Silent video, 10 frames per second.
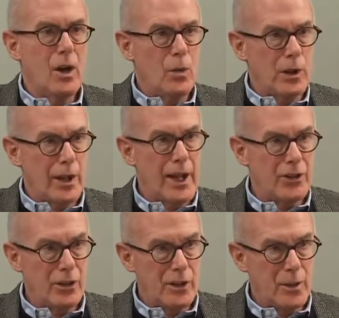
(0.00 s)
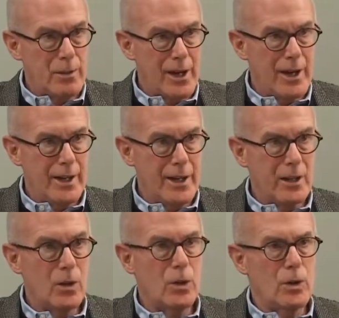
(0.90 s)
Relaxing your
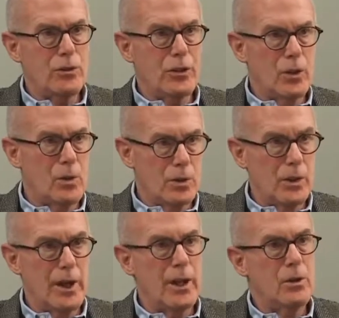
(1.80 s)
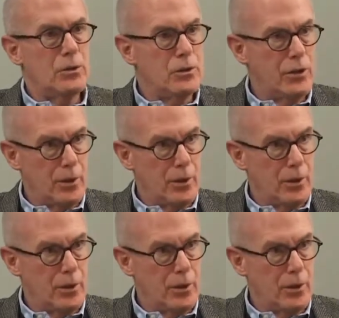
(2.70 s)
body also allows